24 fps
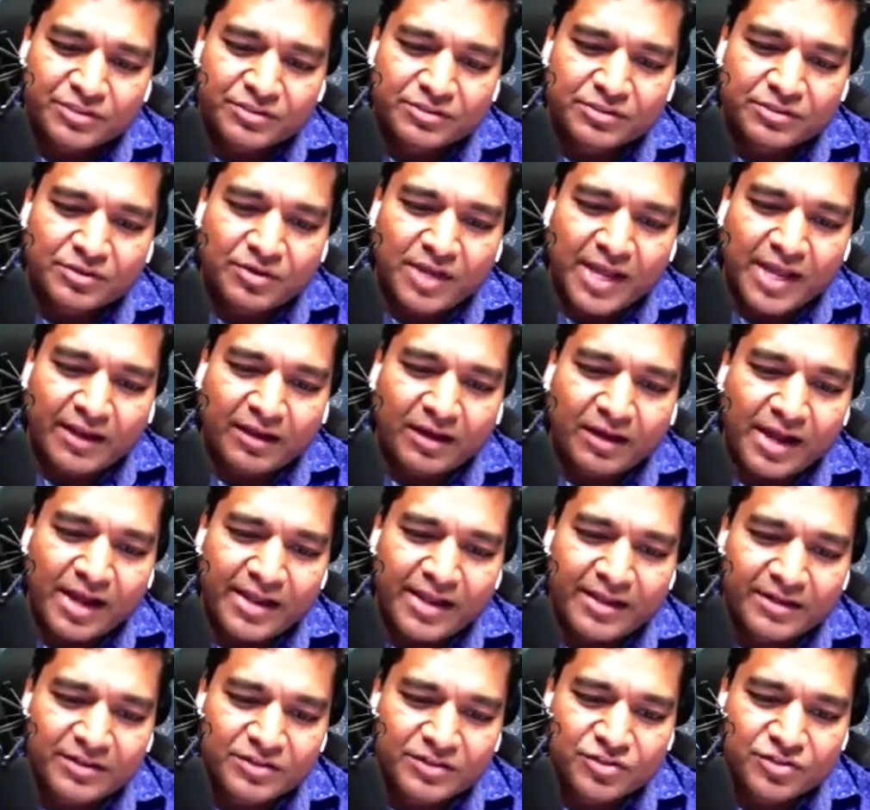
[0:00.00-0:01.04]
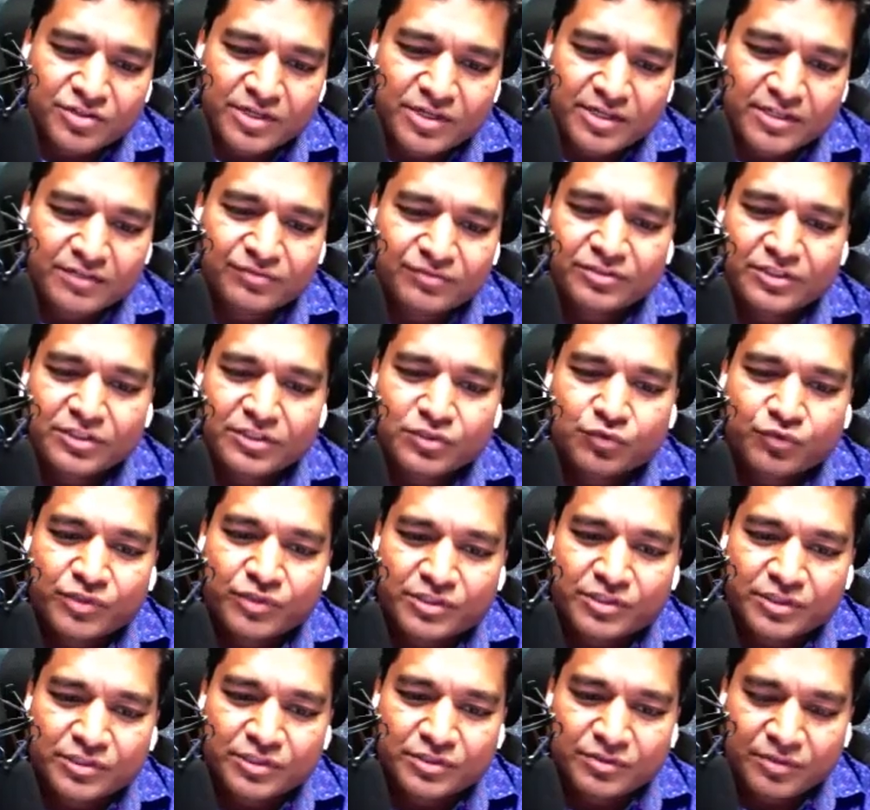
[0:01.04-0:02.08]
So like I understand the first
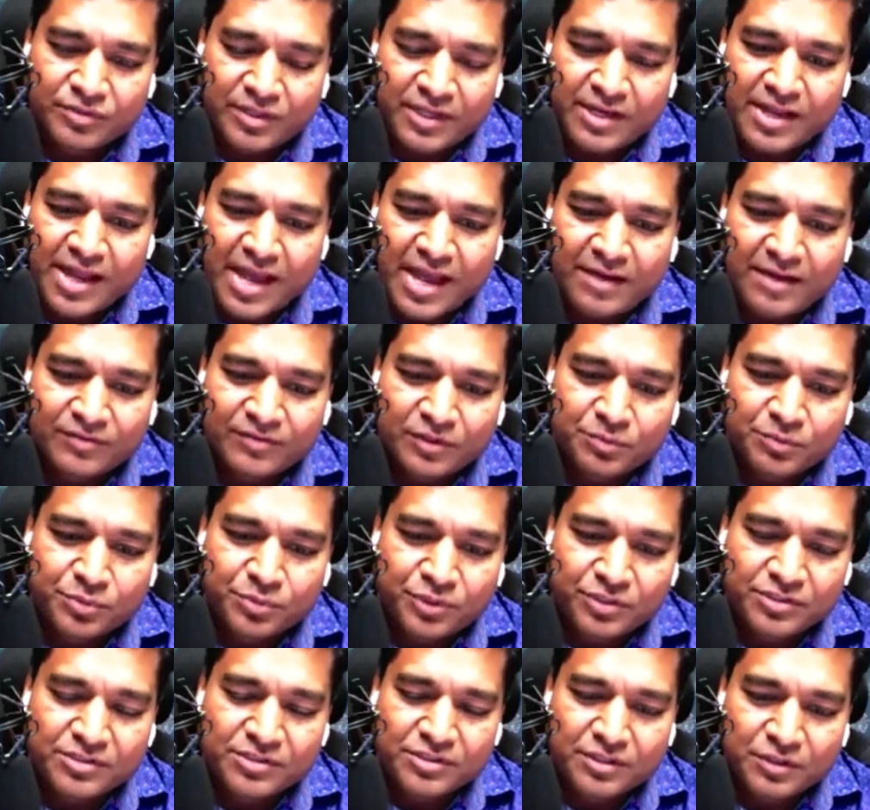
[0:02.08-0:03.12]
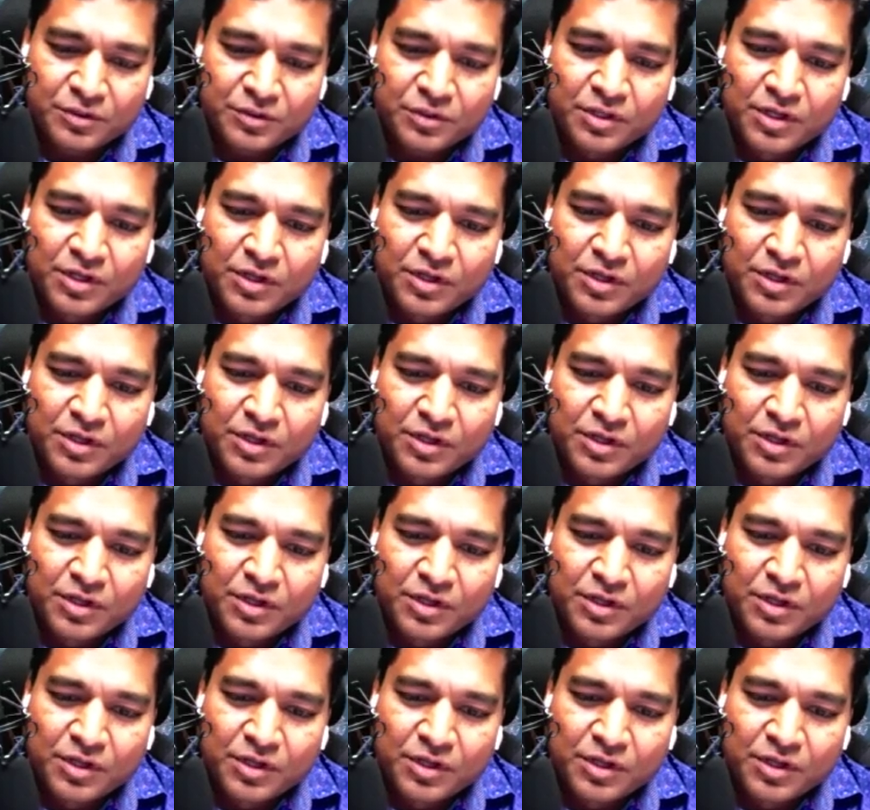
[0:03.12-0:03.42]
visit you can have in person.